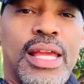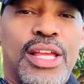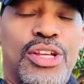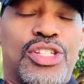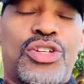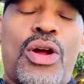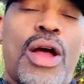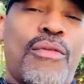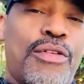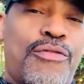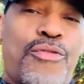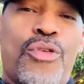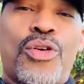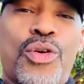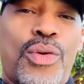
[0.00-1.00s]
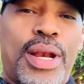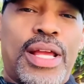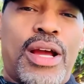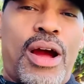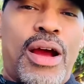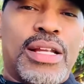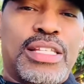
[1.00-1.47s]
You start out with four credit
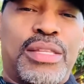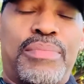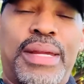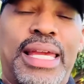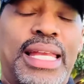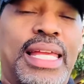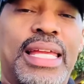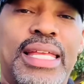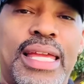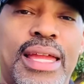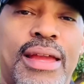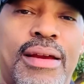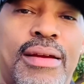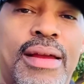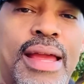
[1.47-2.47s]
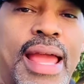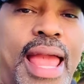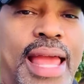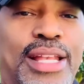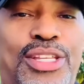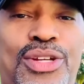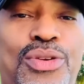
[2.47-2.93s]
cards at the beginning of the year
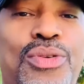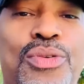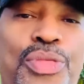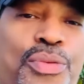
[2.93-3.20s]
and two,